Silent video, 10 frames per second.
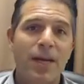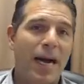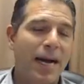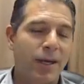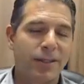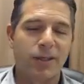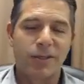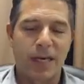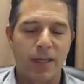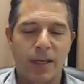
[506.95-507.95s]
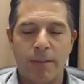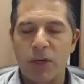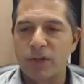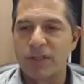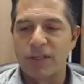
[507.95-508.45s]
I also sell an
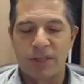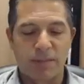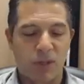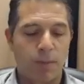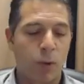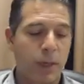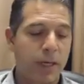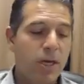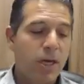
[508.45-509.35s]
immune system support.